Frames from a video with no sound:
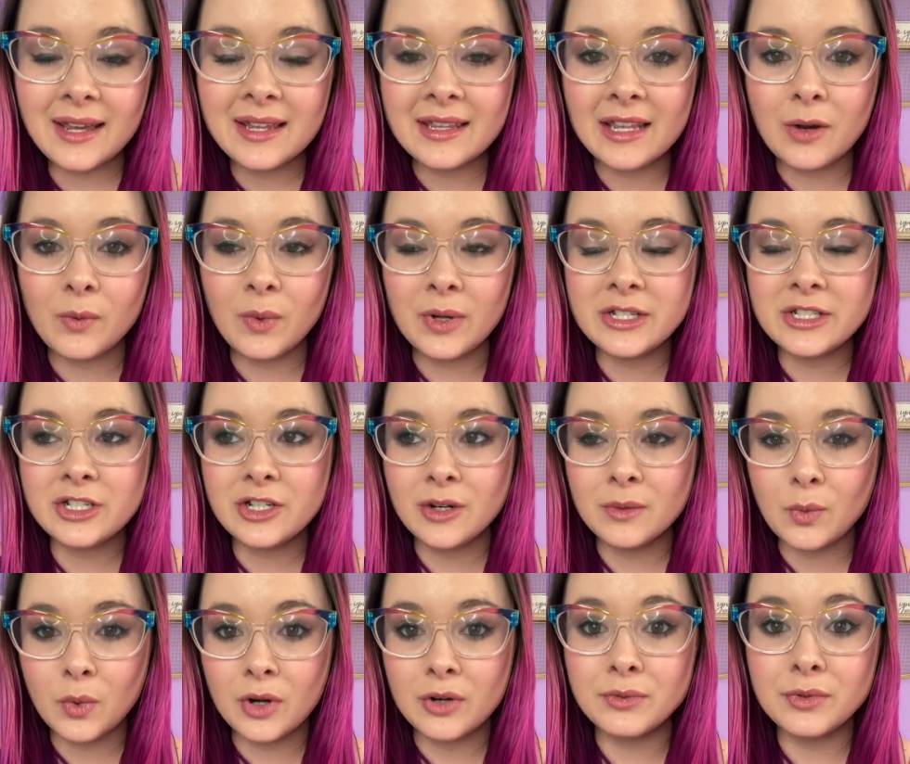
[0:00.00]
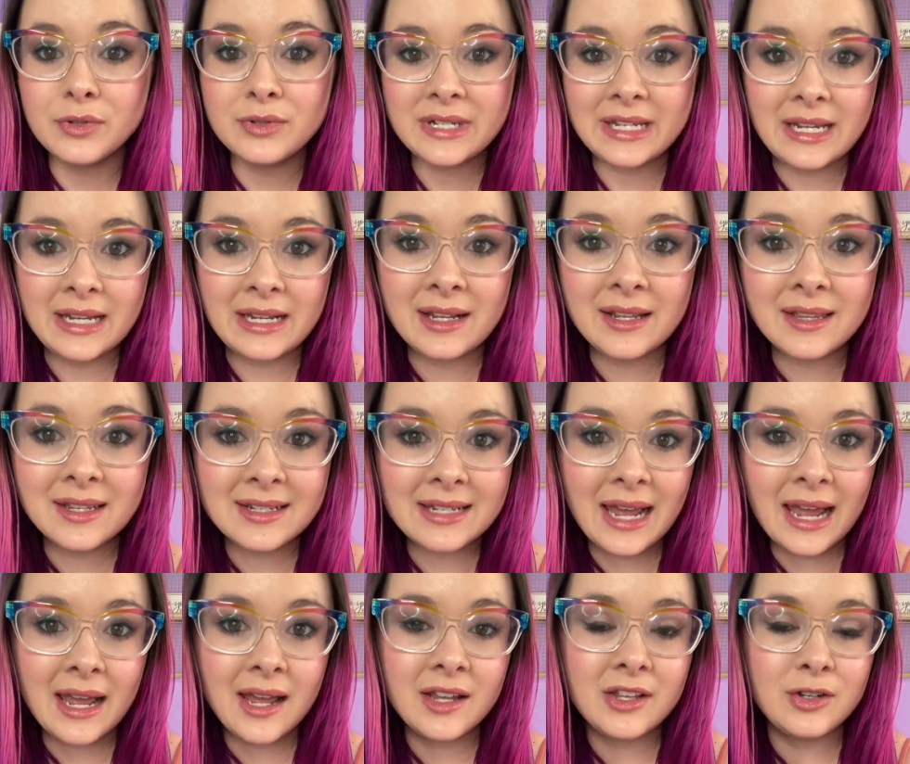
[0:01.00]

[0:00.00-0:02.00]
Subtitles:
And then once you're more routine in the diet,